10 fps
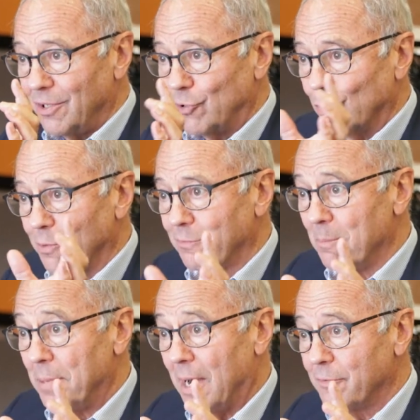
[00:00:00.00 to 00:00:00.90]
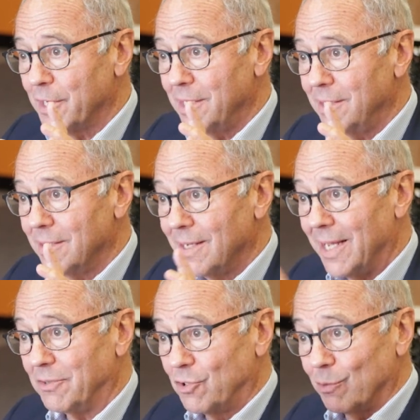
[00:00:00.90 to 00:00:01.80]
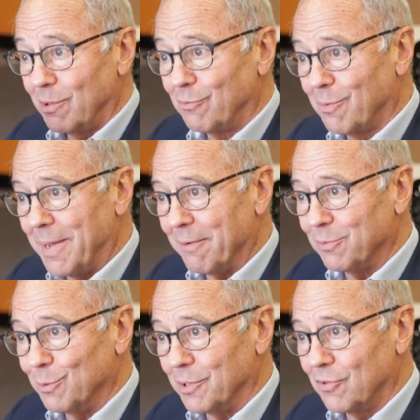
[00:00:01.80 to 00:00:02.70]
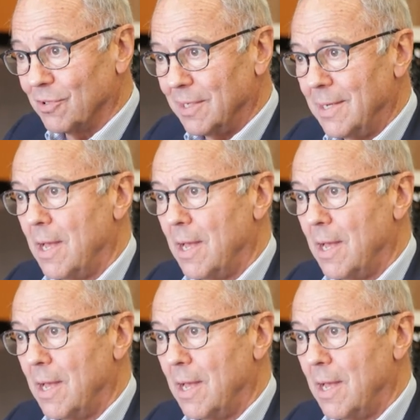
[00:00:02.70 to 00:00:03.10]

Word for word: children from poverty, and children from affluence.